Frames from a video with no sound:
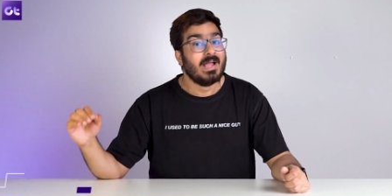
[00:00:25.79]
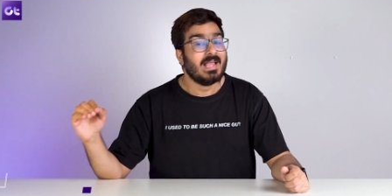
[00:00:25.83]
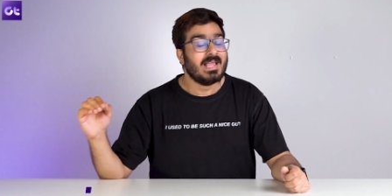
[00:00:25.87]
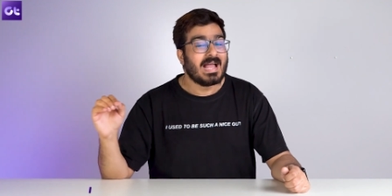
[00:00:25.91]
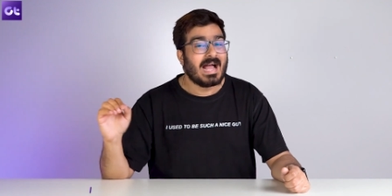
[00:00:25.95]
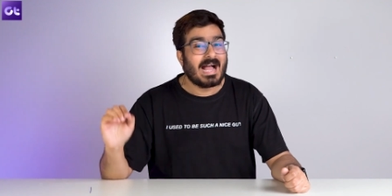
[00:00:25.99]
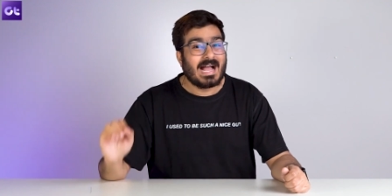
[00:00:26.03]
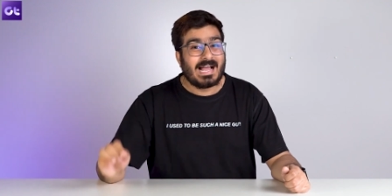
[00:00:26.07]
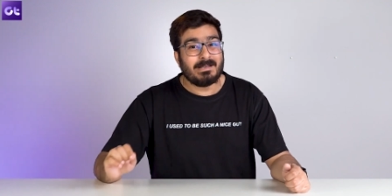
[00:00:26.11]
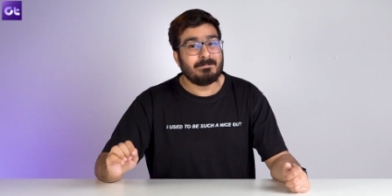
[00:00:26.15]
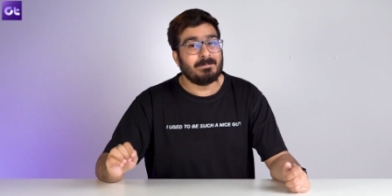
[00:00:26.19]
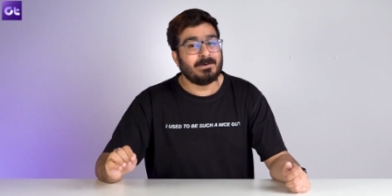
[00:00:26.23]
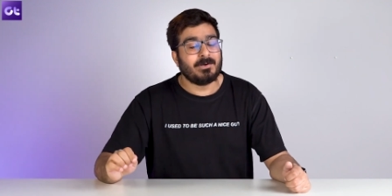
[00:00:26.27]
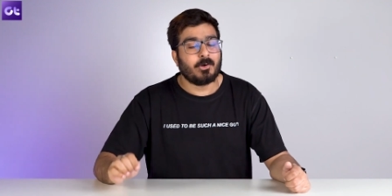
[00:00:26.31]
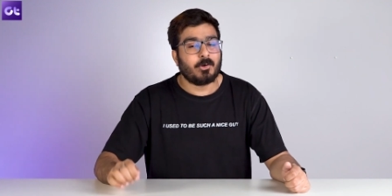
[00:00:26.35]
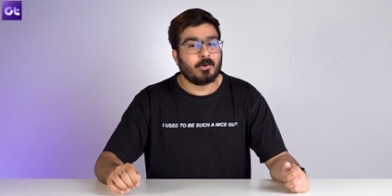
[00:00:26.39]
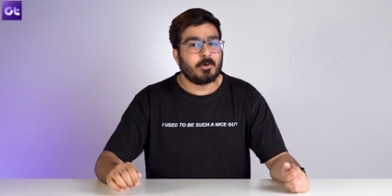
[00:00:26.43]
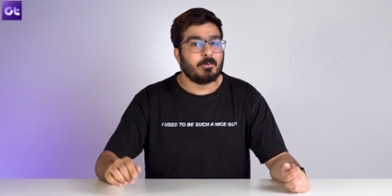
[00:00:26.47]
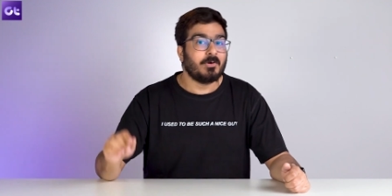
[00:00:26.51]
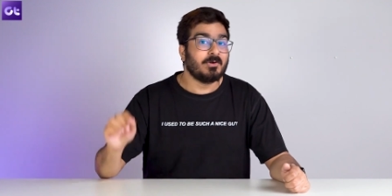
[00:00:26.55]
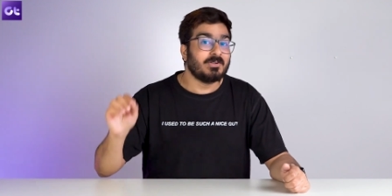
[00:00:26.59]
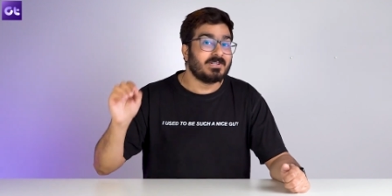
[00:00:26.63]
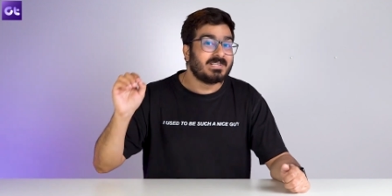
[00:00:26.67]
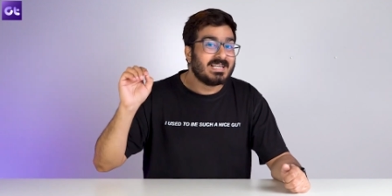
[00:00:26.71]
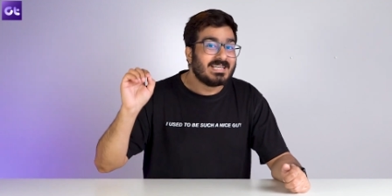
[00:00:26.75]
I'll be talking
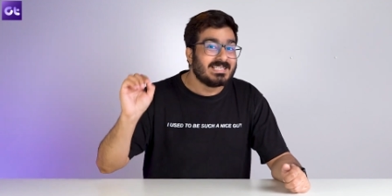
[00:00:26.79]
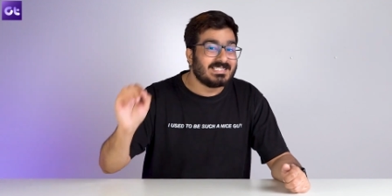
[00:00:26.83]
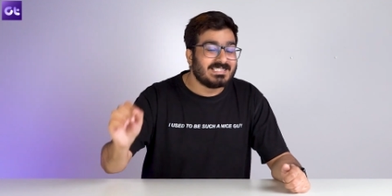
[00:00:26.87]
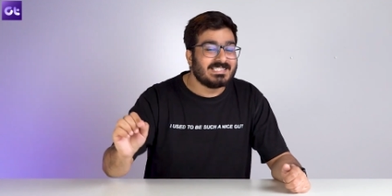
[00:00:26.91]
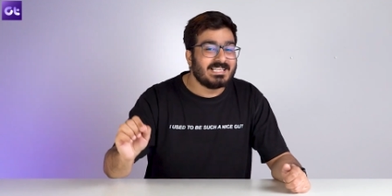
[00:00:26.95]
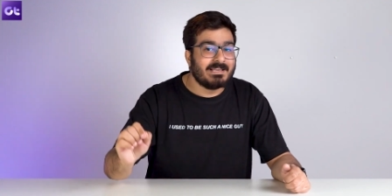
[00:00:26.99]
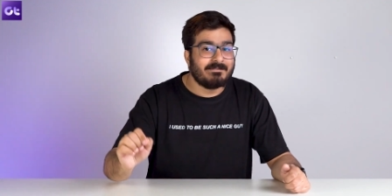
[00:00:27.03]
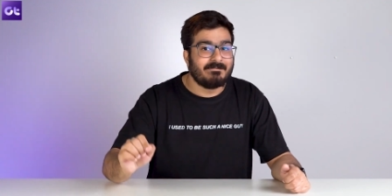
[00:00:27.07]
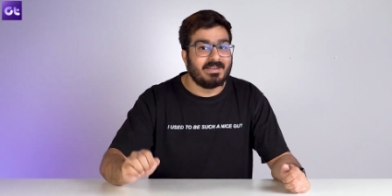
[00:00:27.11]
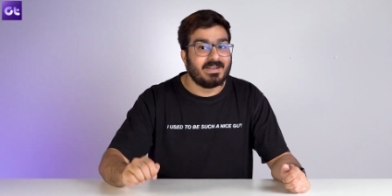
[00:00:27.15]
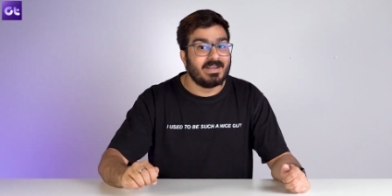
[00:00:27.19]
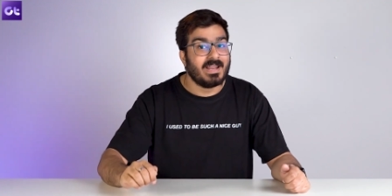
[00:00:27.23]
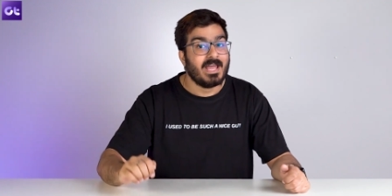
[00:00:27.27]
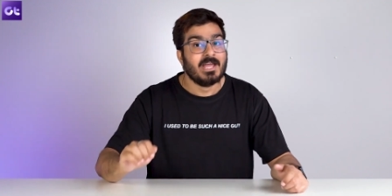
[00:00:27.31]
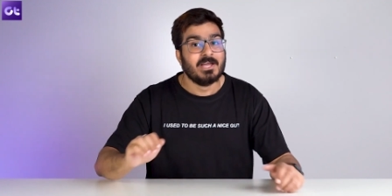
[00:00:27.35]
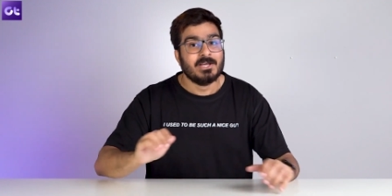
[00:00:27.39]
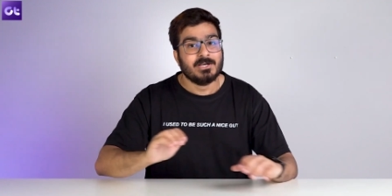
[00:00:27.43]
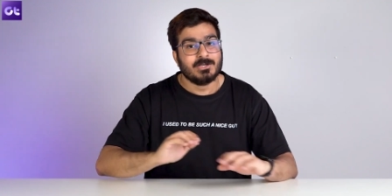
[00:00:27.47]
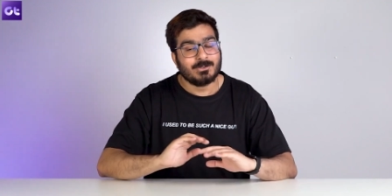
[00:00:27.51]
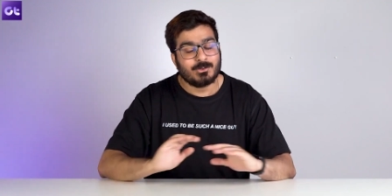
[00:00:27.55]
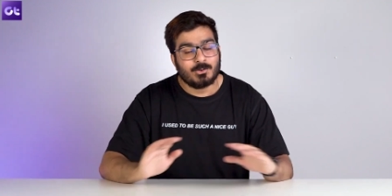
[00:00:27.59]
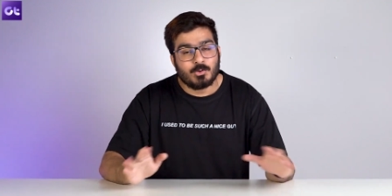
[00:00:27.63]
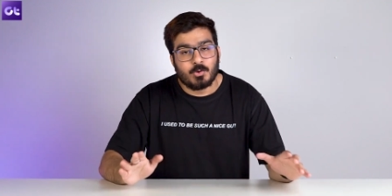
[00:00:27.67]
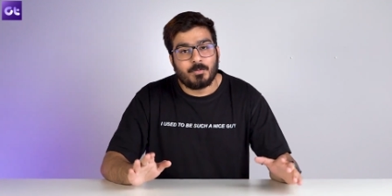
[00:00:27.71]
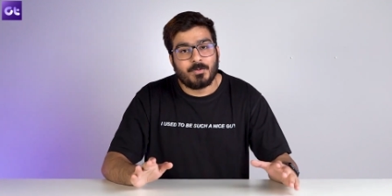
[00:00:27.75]
about 7
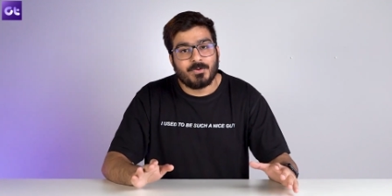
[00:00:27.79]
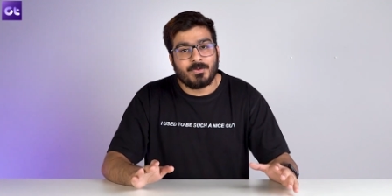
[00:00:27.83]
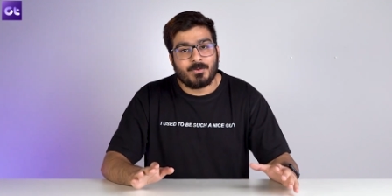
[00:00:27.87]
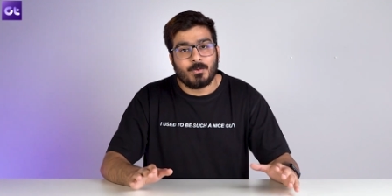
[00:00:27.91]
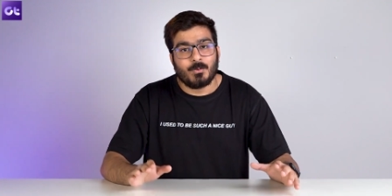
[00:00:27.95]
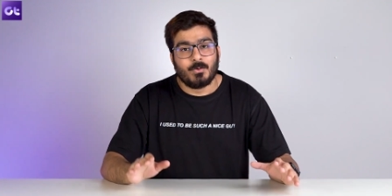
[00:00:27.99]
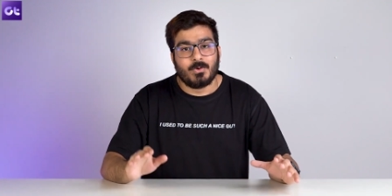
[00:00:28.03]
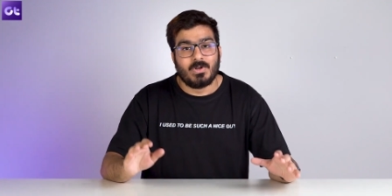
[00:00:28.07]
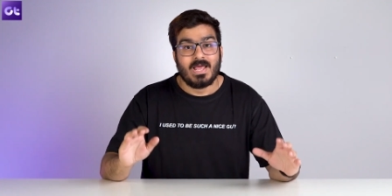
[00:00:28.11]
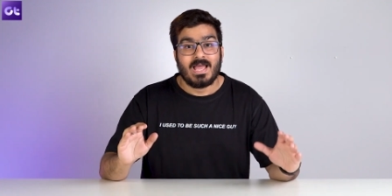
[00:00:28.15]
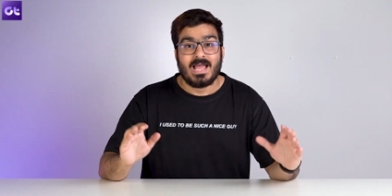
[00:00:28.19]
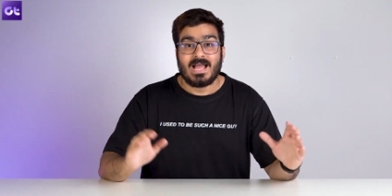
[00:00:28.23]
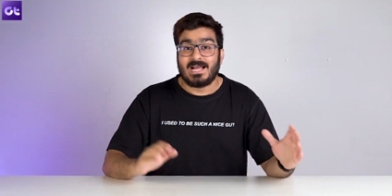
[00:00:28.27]
super cool